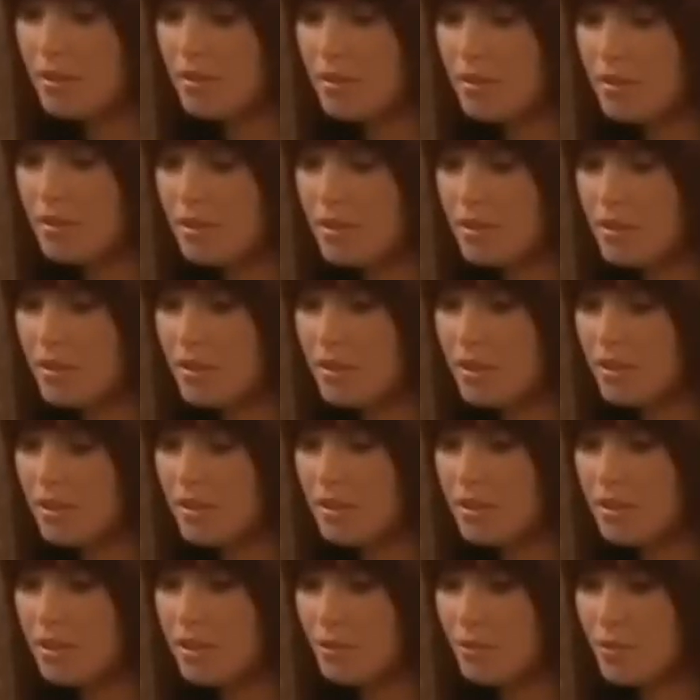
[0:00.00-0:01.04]
has just
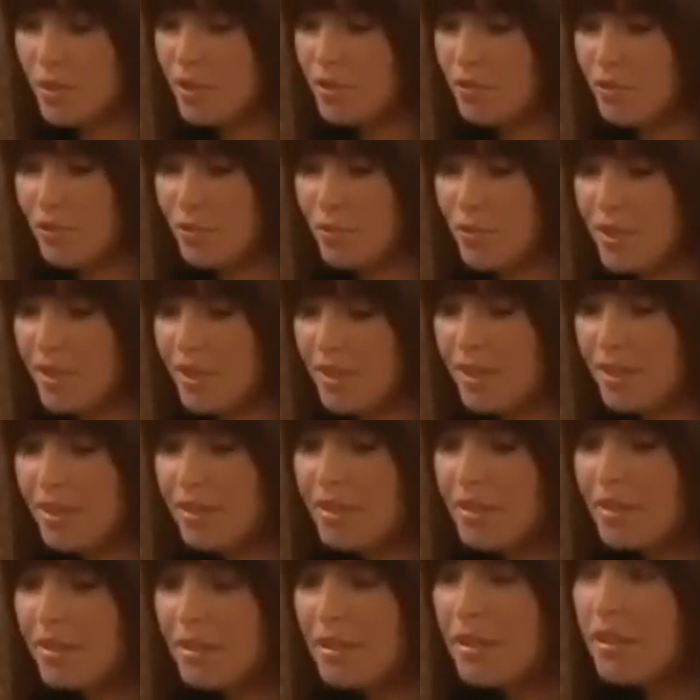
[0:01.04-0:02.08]
done so much for
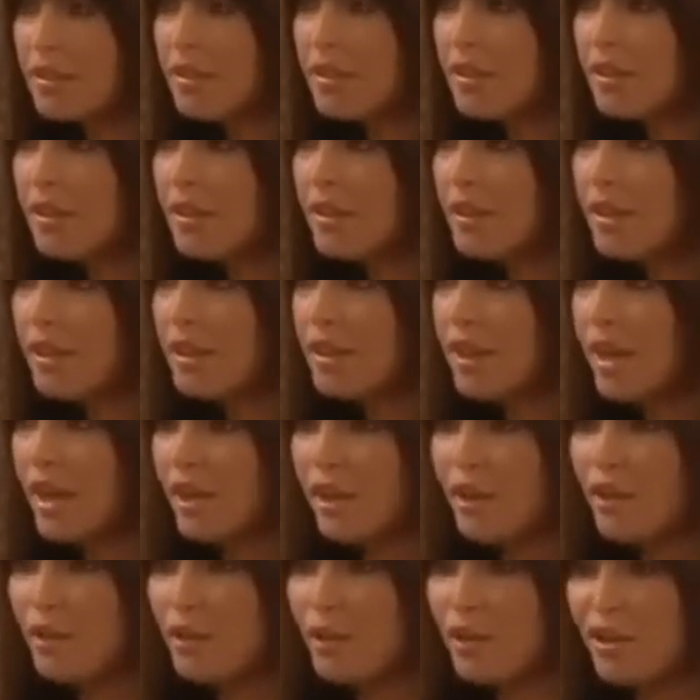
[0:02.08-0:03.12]
me.
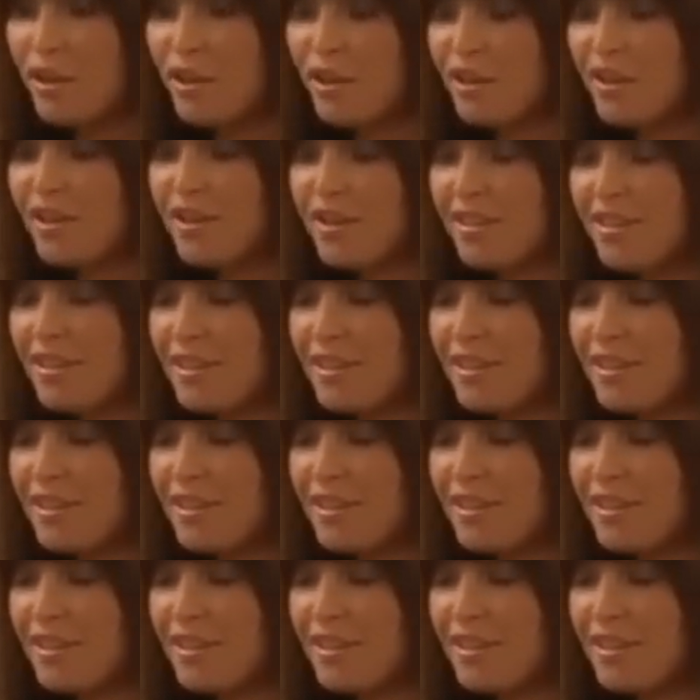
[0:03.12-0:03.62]
I owe her.